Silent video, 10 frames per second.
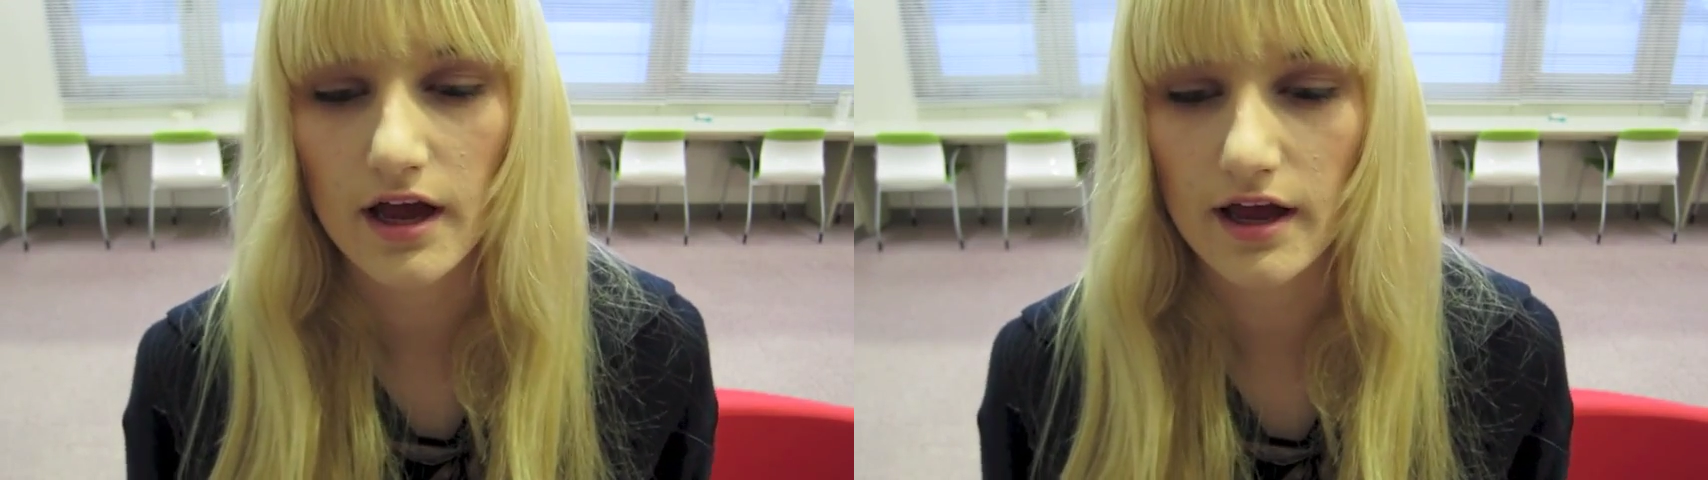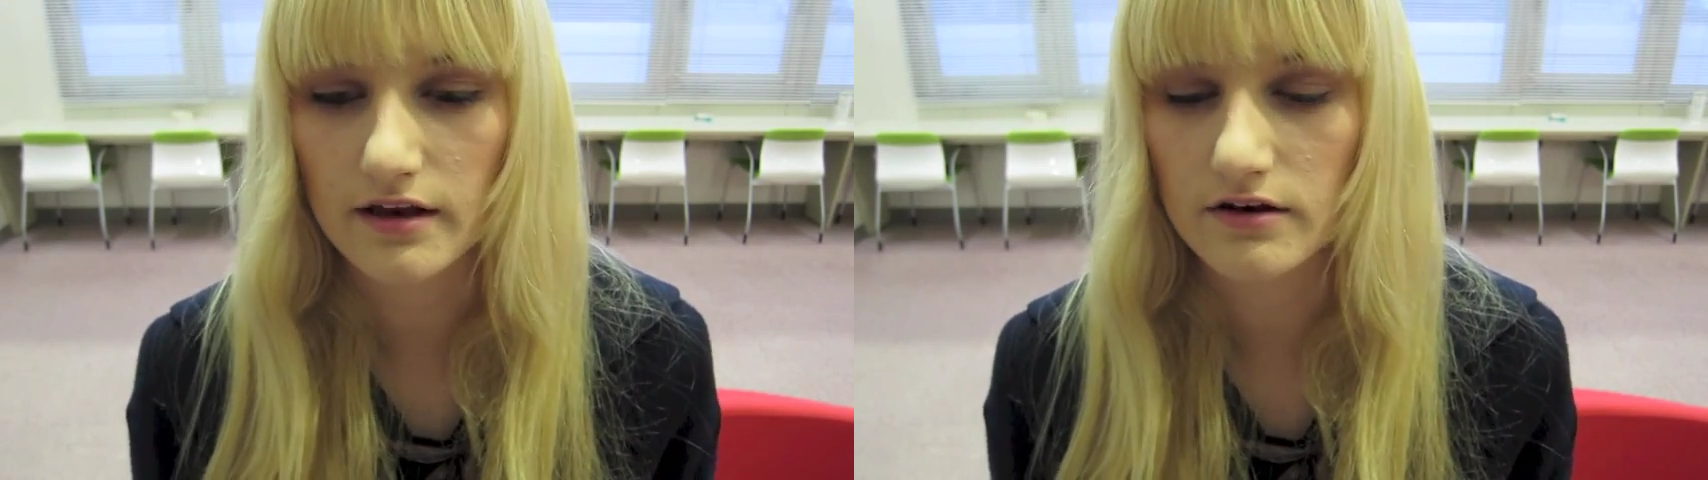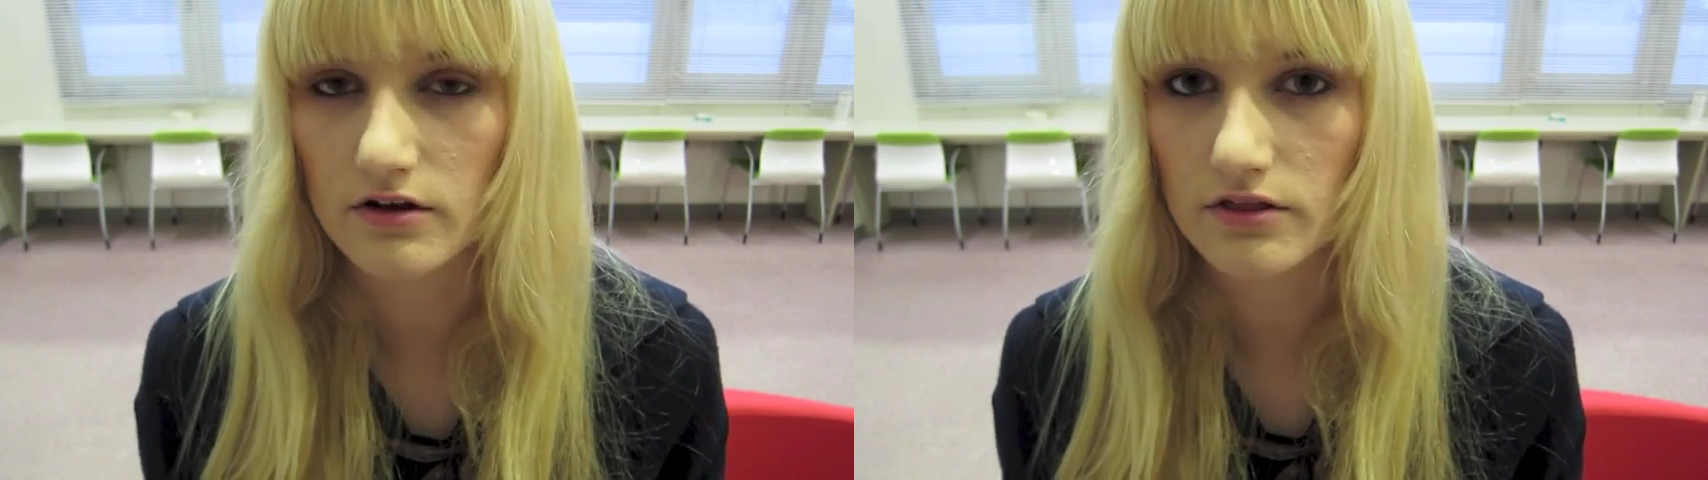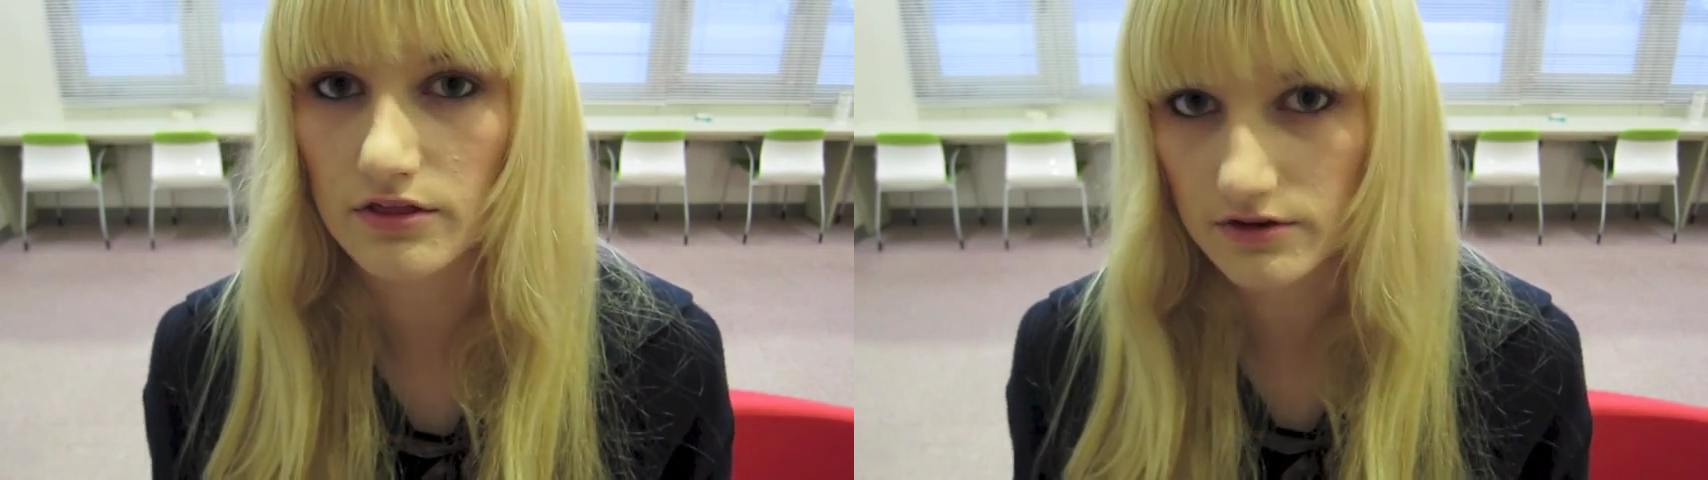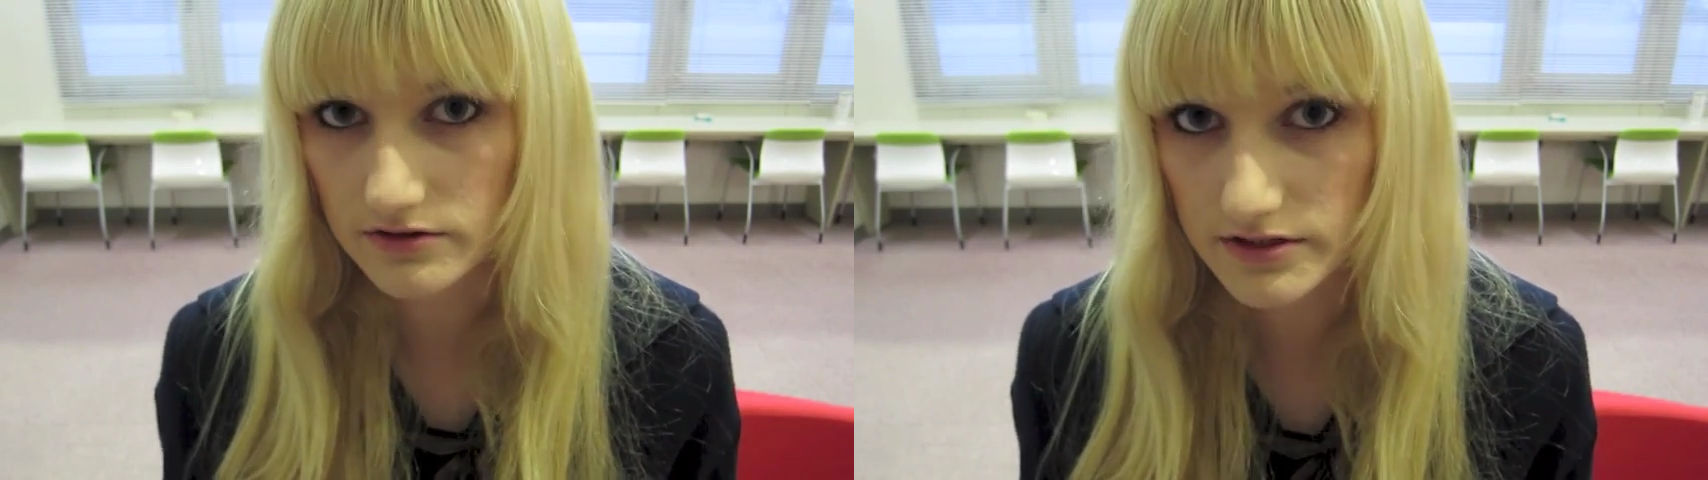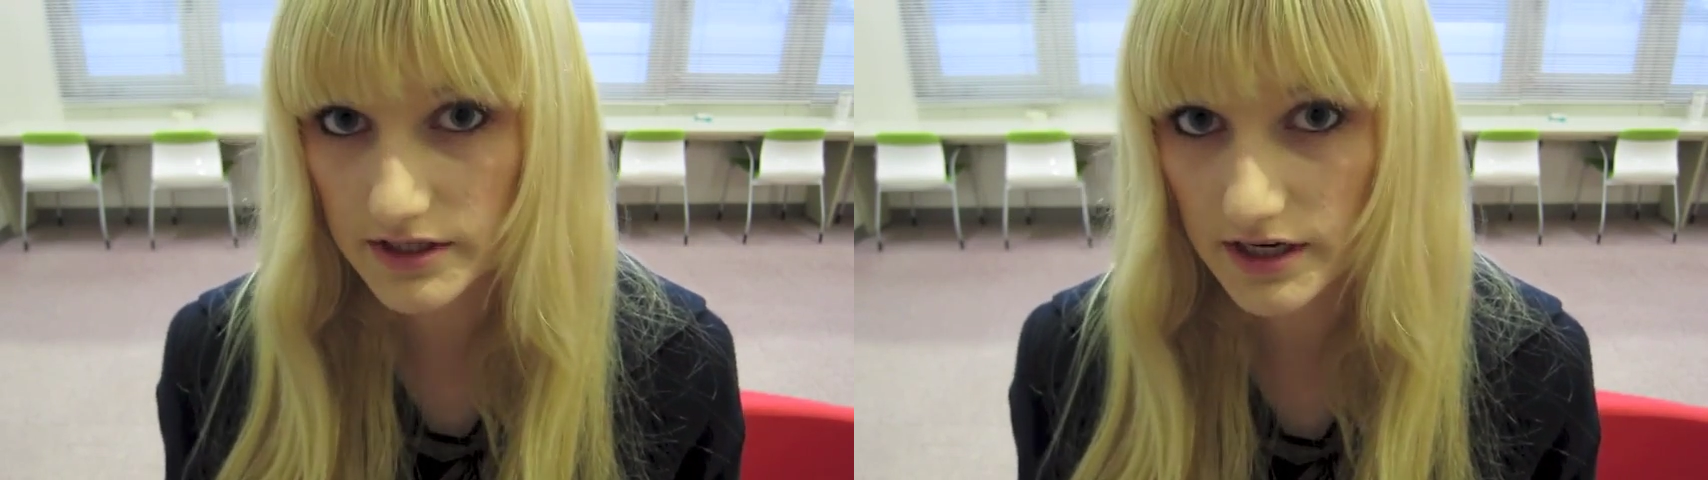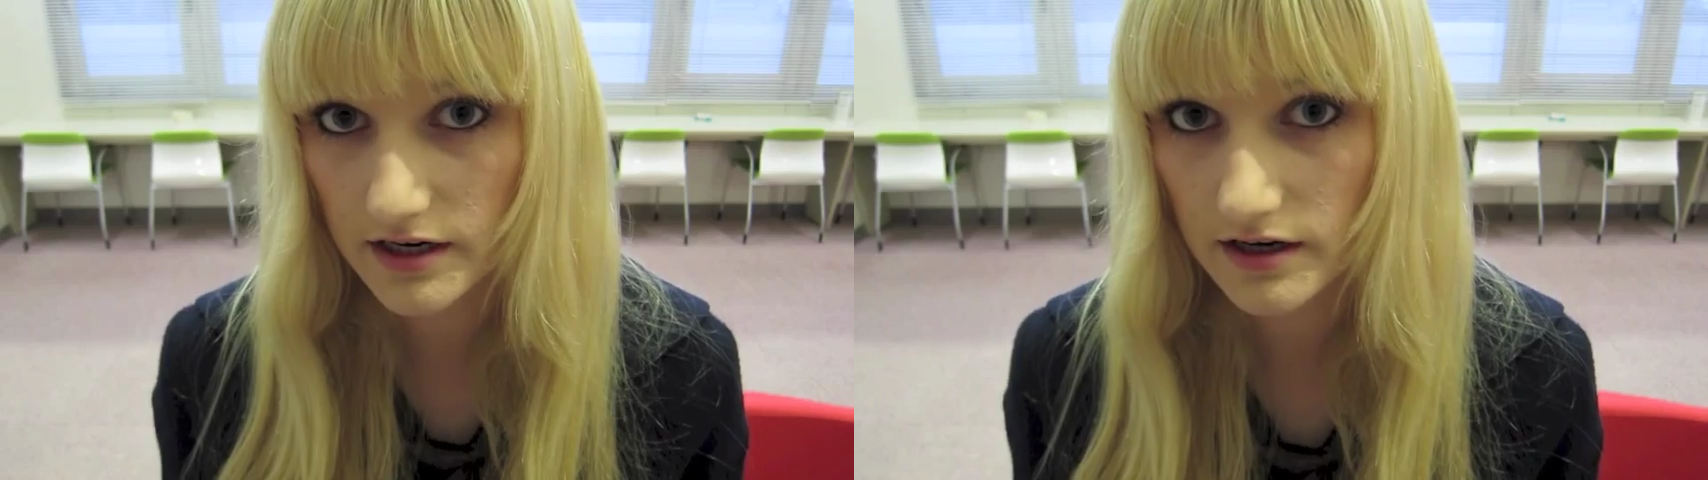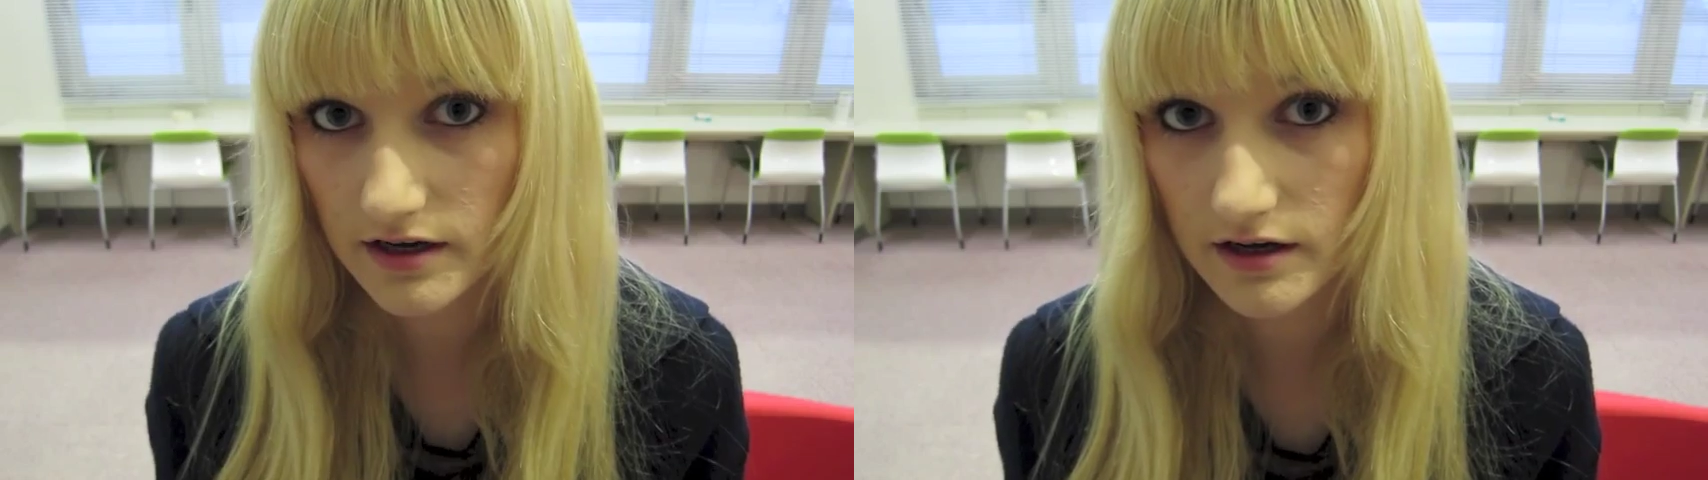and on
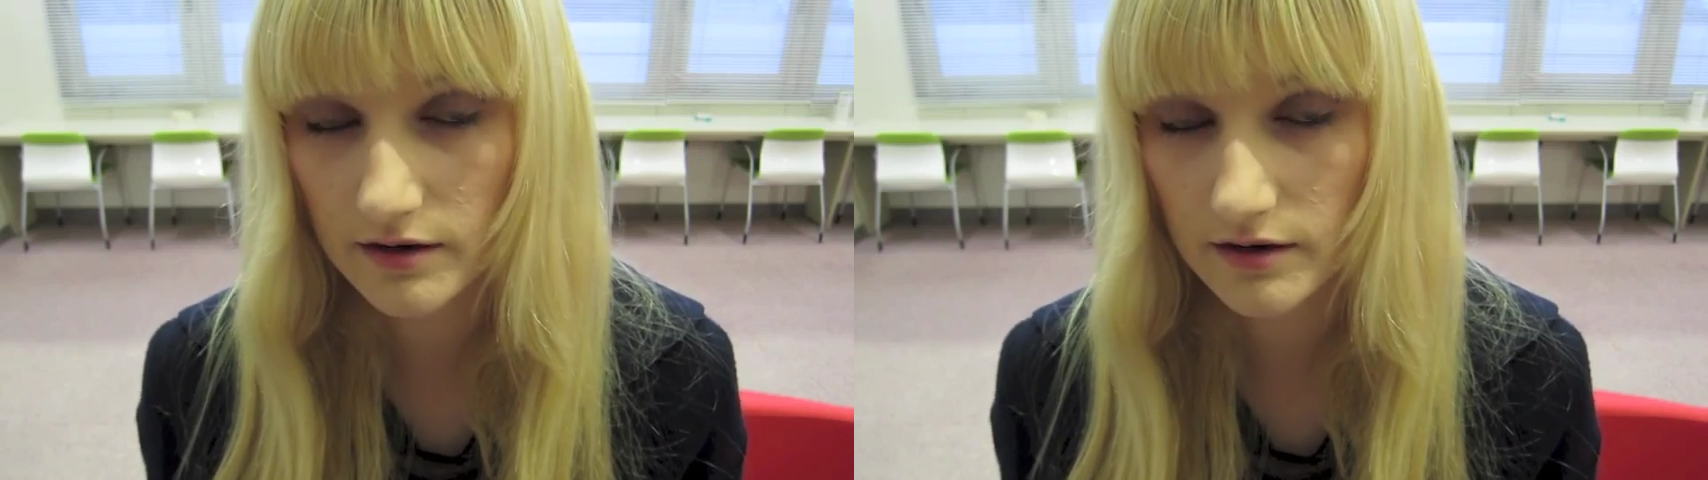Thursday